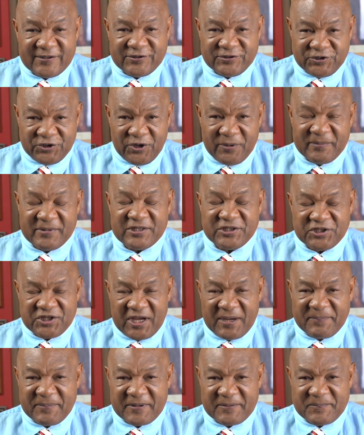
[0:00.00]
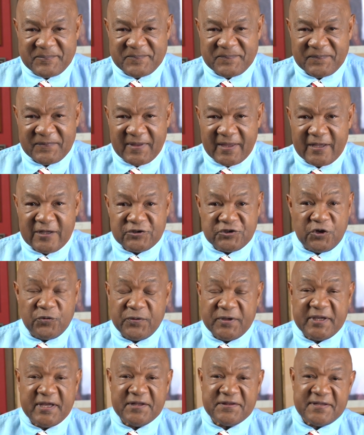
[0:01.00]
German Shepherd. So
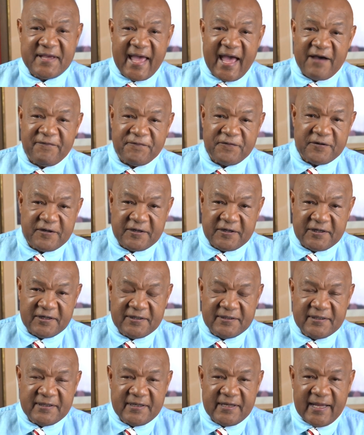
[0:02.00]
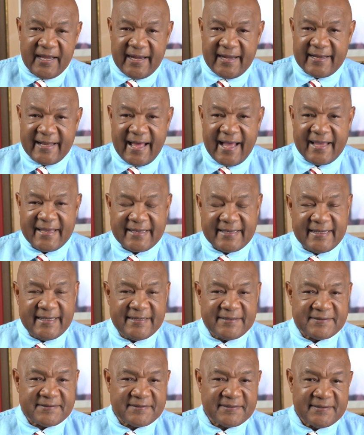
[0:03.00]
we get to Africa, and I
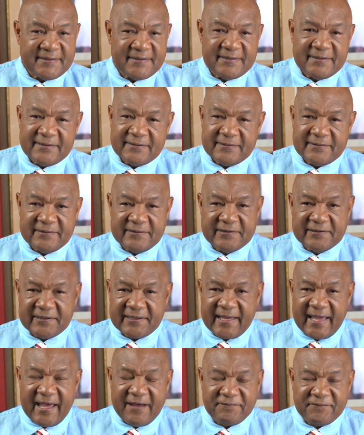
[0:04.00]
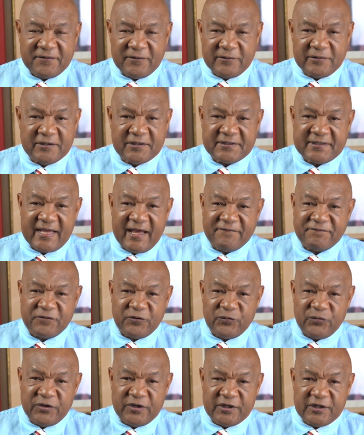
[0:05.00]
looked after
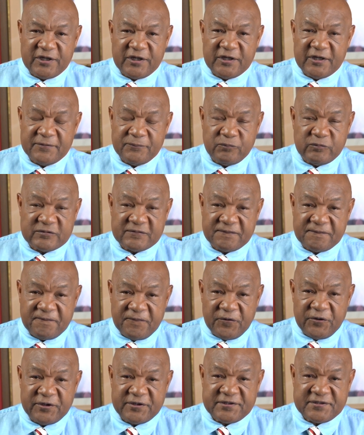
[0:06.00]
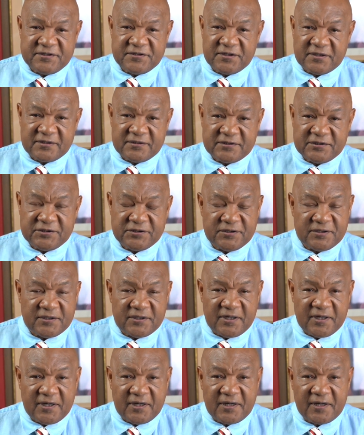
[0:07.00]
real good. Was first taken to
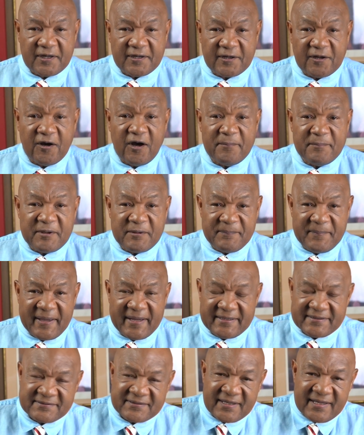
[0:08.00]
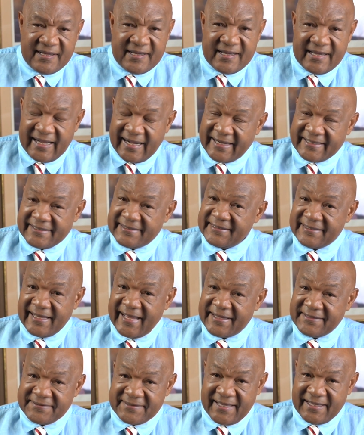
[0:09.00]
an army base. I didn't
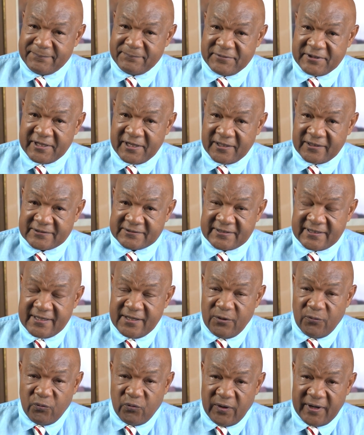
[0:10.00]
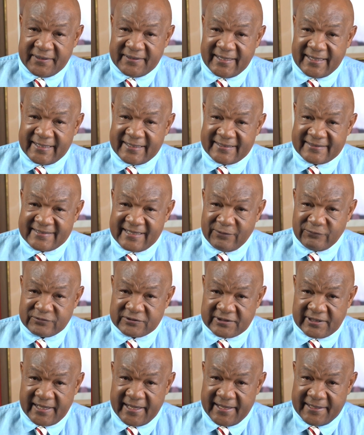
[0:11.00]
like that, because one night as I
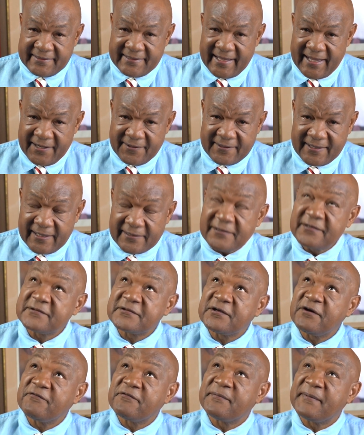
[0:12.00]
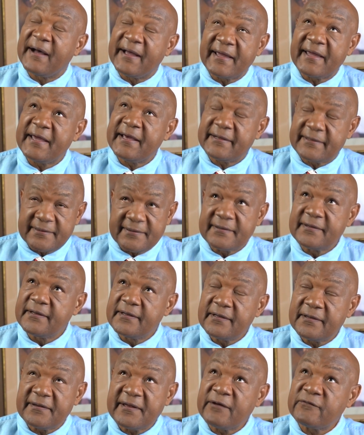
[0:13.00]
was laying down, I looked over my head, and
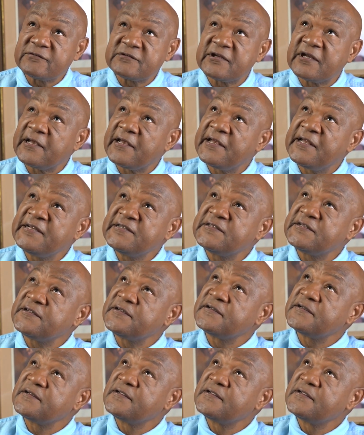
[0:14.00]
there was a lizard.